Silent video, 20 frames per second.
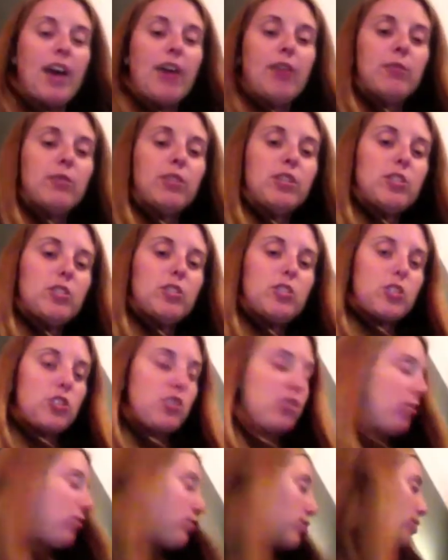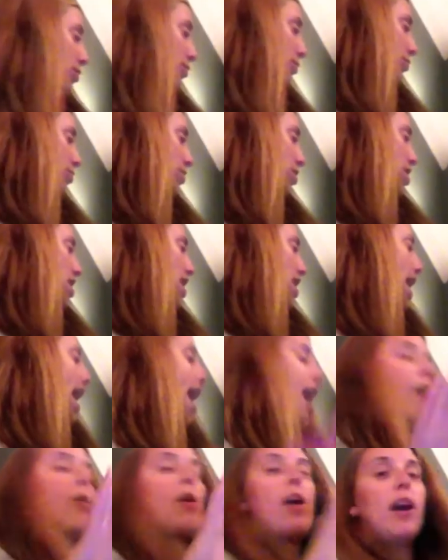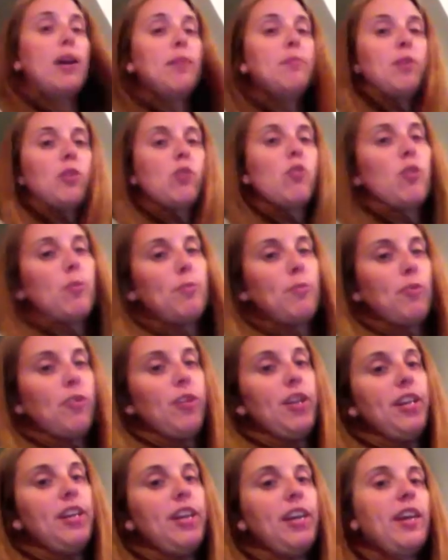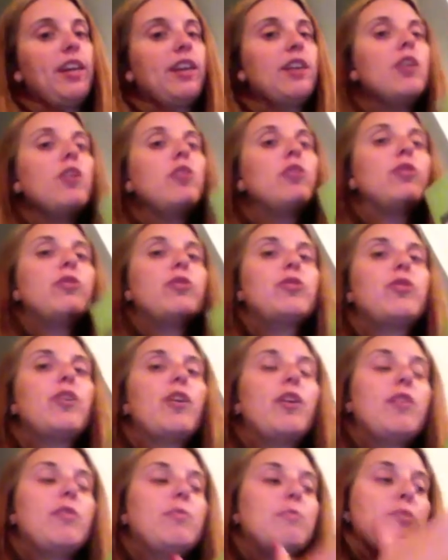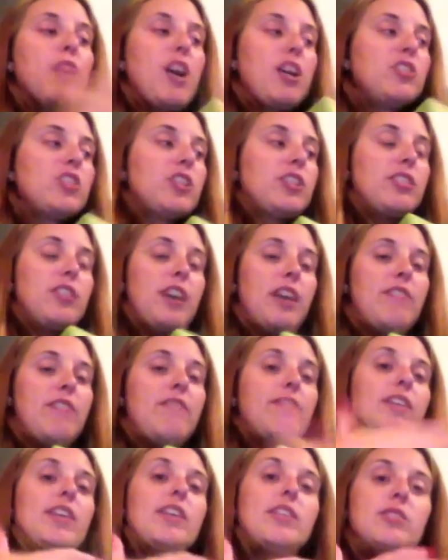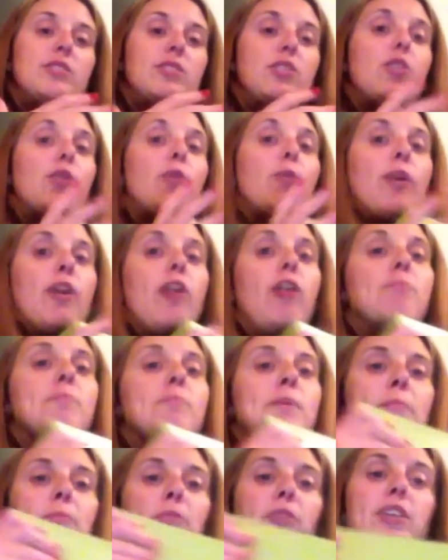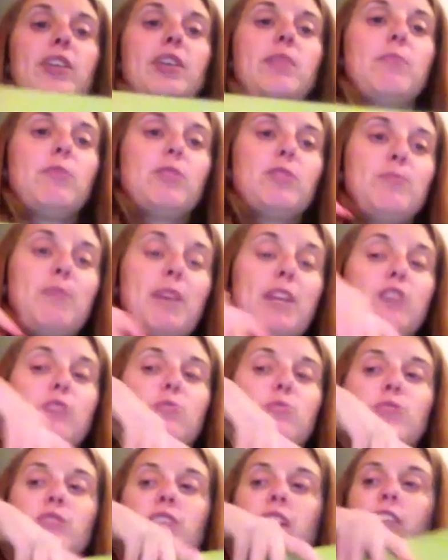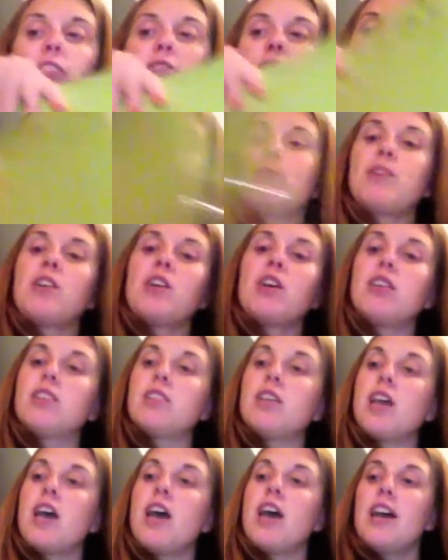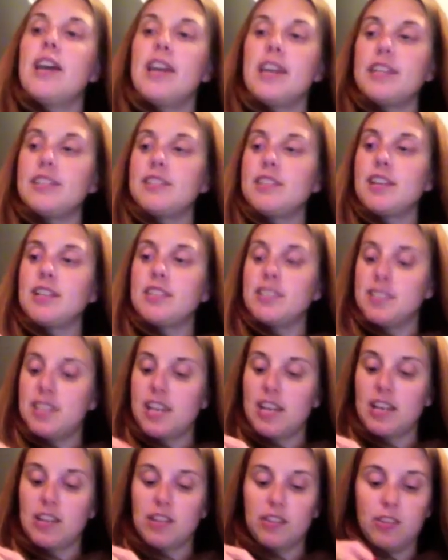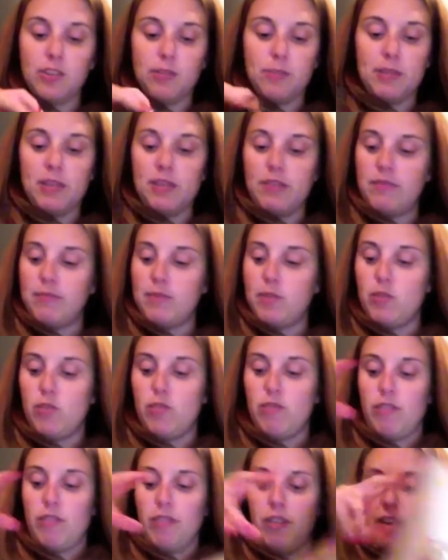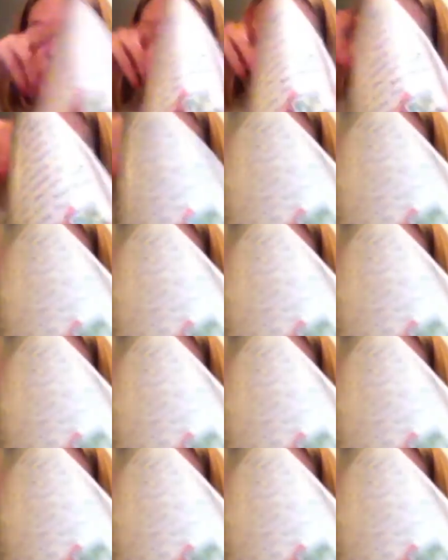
I wanted to show you how I'm incorporating the Project Life into the We Are Memory Keepers page protectors, because it does take a little bit of maneuvering.